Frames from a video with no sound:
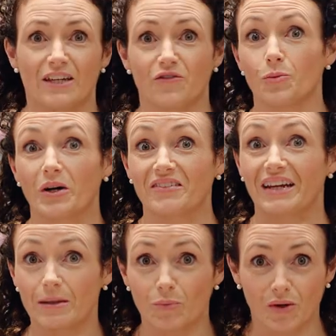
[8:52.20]
If you want
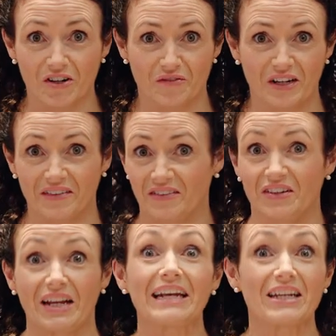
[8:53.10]
any more advice
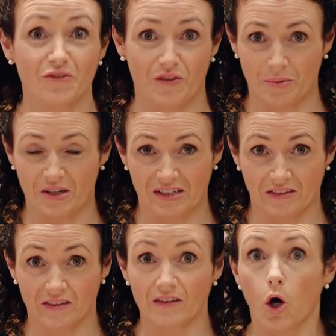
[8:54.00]
on any of the
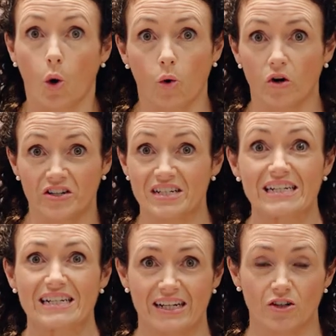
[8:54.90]
products, or
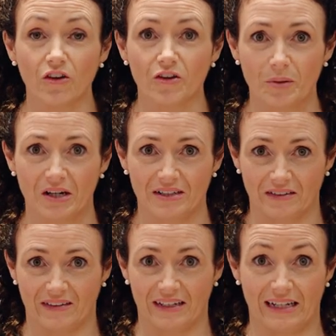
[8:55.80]
indeed any other
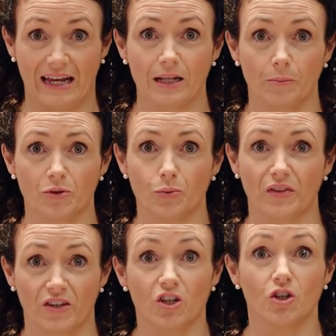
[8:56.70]
products that can help you
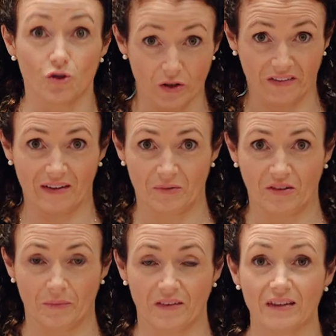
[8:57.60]
with your
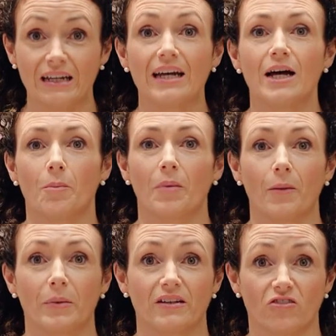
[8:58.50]
symptoms,
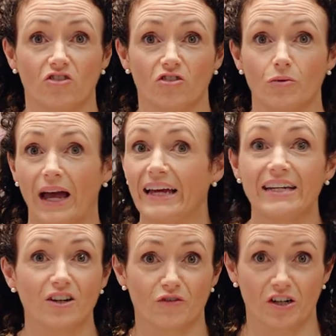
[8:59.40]
pop into
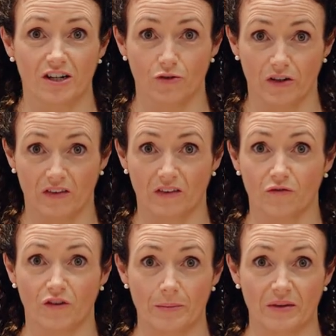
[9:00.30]
any of our Lloyds
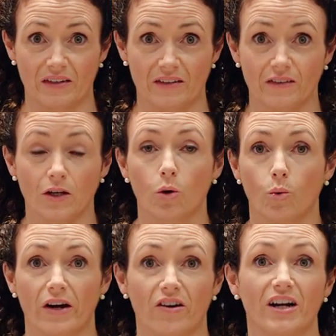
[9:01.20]
pharmacies
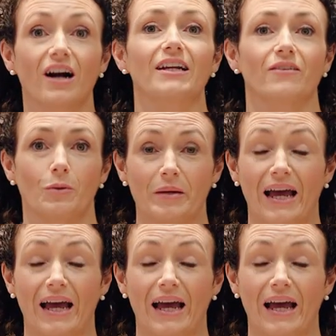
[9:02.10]
where our colleagues will be